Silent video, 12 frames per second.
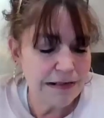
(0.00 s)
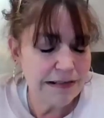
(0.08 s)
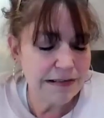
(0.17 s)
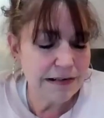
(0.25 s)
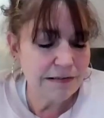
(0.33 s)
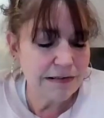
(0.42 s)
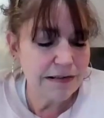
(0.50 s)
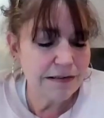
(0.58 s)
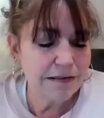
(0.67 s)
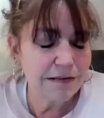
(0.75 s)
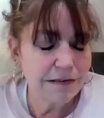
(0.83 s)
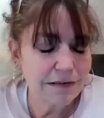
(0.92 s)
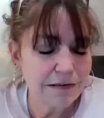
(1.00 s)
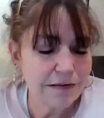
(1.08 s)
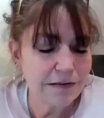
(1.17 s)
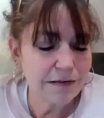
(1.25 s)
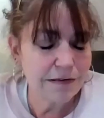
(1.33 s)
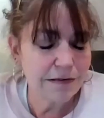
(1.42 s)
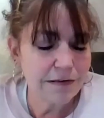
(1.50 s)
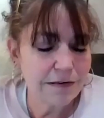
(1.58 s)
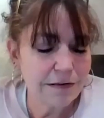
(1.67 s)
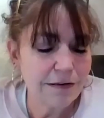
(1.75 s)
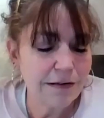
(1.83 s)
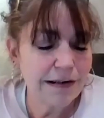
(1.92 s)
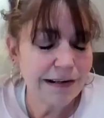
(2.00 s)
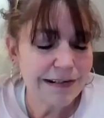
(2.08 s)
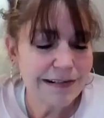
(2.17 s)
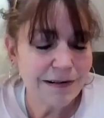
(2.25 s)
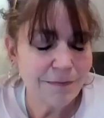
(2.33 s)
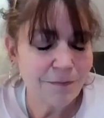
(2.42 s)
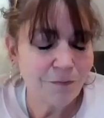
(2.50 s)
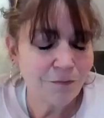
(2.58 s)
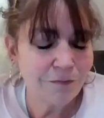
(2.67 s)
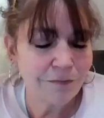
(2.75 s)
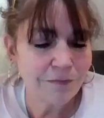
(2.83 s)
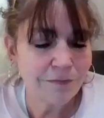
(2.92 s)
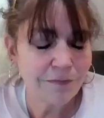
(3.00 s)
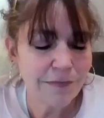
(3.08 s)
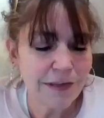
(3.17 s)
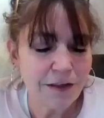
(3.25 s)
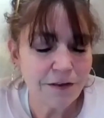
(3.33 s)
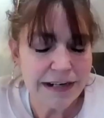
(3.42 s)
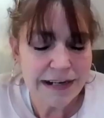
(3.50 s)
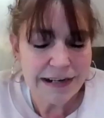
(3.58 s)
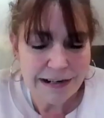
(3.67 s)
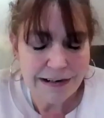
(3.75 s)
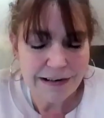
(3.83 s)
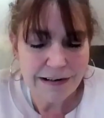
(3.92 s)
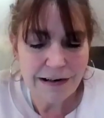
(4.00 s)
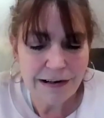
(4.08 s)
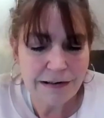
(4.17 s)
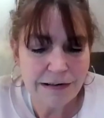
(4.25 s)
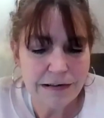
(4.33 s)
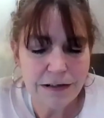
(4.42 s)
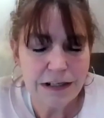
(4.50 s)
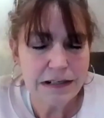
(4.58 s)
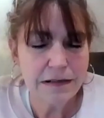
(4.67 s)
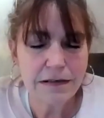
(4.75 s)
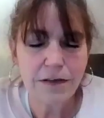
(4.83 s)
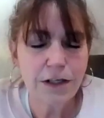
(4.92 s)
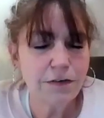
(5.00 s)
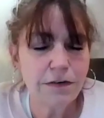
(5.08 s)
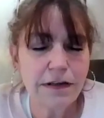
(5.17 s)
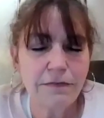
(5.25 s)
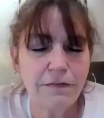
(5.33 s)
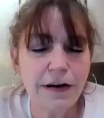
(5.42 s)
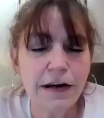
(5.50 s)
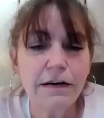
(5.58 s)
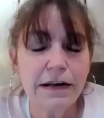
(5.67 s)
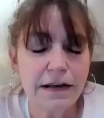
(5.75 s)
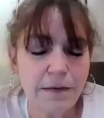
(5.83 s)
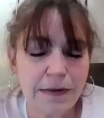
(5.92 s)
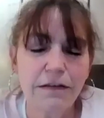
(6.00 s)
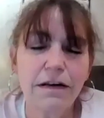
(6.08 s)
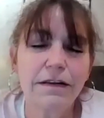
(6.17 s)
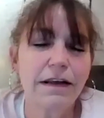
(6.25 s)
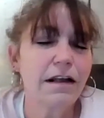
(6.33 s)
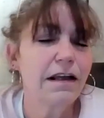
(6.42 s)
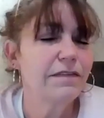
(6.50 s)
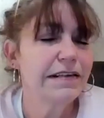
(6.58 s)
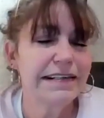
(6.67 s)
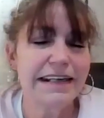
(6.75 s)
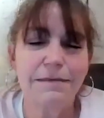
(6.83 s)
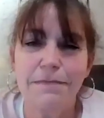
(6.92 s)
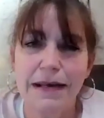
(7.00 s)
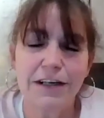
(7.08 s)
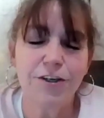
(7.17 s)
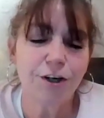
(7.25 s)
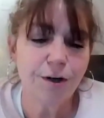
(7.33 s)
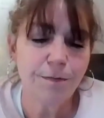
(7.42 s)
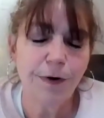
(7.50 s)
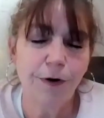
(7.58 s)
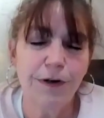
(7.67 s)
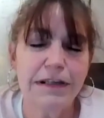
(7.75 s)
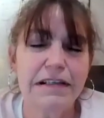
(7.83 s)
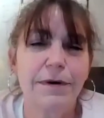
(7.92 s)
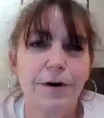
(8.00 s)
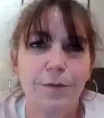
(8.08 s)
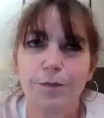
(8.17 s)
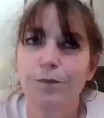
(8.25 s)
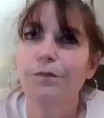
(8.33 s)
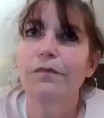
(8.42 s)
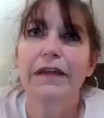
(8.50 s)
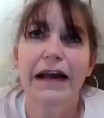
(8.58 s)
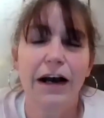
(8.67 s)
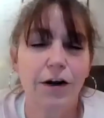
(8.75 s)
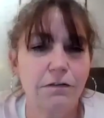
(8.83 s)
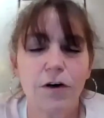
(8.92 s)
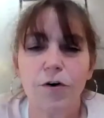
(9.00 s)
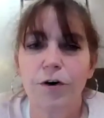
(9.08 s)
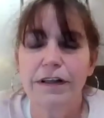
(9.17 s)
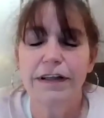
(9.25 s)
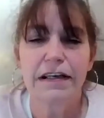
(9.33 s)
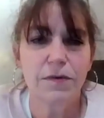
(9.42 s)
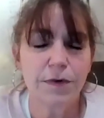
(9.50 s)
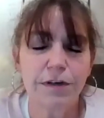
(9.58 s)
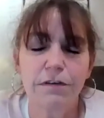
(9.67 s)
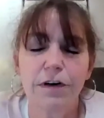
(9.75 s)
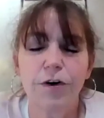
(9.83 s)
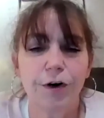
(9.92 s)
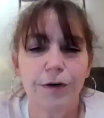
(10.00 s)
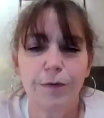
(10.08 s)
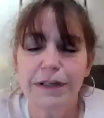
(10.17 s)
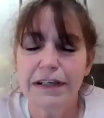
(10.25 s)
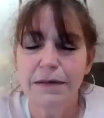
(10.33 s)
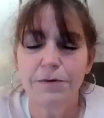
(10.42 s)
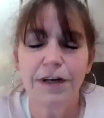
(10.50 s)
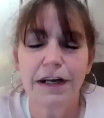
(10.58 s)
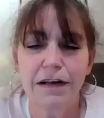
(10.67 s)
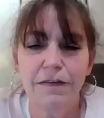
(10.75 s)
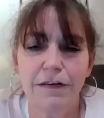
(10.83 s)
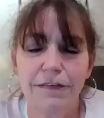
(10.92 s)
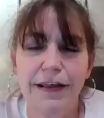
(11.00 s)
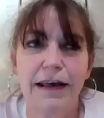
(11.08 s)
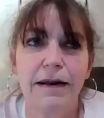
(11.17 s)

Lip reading: was looking at some the other day, and just they vary. I mean, they all have the same major components about how to record things, what to record, what to keep track of.